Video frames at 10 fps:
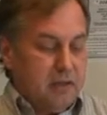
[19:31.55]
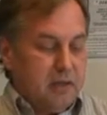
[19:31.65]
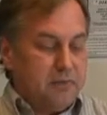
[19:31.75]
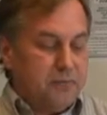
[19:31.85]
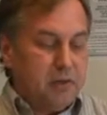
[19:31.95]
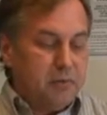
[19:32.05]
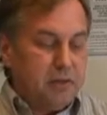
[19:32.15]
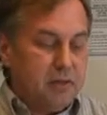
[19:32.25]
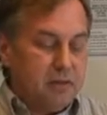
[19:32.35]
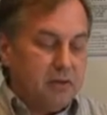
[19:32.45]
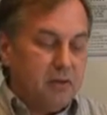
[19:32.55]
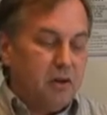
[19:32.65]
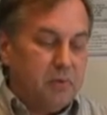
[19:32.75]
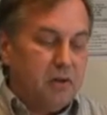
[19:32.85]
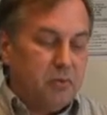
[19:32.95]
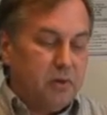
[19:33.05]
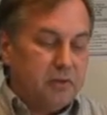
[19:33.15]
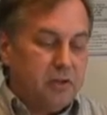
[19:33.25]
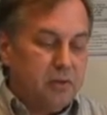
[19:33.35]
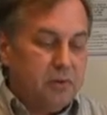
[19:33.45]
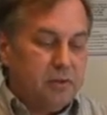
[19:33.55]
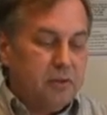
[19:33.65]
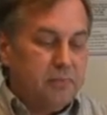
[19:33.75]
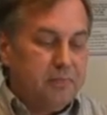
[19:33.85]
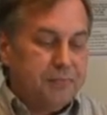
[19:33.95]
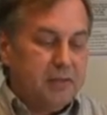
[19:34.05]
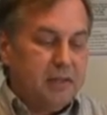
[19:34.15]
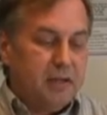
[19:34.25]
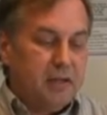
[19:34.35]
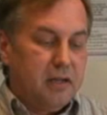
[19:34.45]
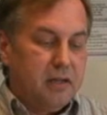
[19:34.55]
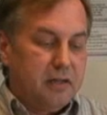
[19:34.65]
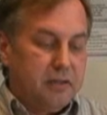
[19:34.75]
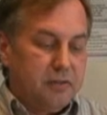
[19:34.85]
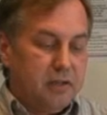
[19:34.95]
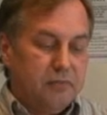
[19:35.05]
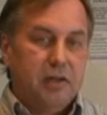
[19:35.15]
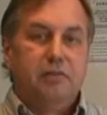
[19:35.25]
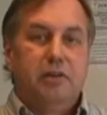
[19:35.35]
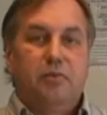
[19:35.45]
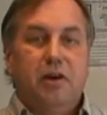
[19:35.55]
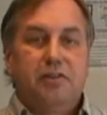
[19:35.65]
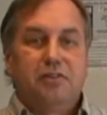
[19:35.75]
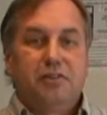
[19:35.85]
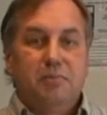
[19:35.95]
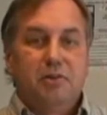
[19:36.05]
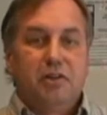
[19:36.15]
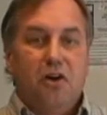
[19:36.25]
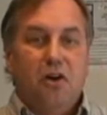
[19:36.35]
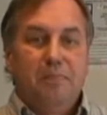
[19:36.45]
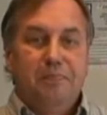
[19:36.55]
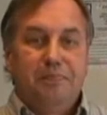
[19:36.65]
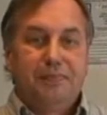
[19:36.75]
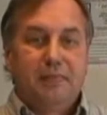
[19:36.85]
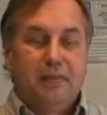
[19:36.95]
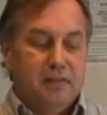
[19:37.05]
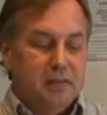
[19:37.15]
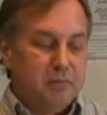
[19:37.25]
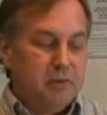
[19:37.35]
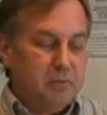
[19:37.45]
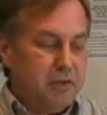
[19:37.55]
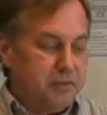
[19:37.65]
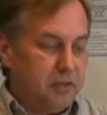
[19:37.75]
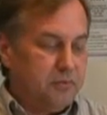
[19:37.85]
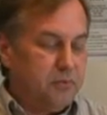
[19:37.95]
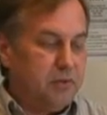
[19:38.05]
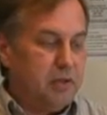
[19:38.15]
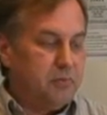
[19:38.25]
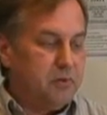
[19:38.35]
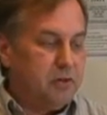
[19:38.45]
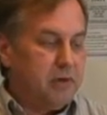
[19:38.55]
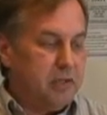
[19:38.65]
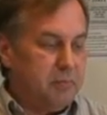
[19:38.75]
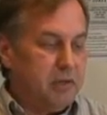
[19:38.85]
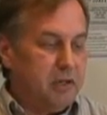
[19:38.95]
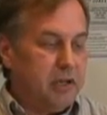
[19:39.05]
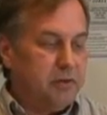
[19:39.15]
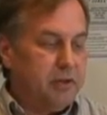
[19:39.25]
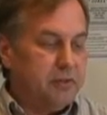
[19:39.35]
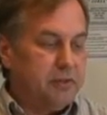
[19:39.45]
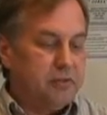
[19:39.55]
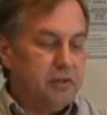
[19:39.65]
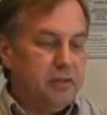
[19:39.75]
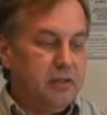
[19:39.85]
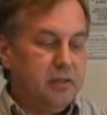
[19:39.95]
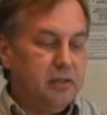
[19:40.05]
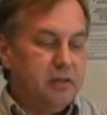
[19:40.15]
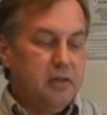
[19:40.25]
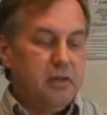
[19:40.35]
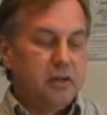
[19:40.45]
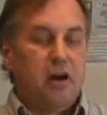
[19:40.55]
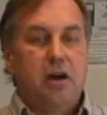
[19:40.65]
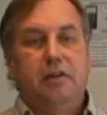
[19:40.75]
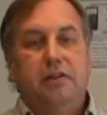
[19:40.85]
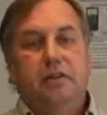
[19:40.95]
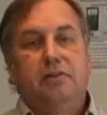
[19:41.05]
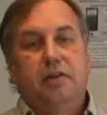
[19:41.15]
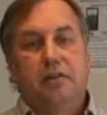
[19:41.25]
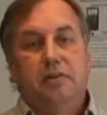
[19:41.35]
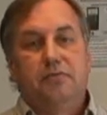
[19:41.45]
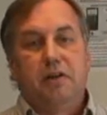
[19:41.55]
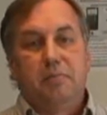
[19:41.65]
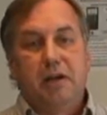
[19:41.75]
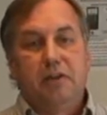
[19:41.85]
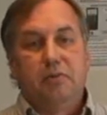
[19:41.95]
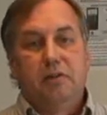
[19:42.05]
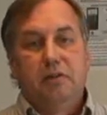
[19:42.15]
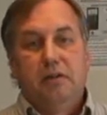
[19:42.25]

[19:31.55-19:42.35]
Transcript: have fun with it. I hope it all works out with you. Like I say, if you have any questions, give me a call. I'm on my cell phone number, or my email address is on the card on the inside of the front manual.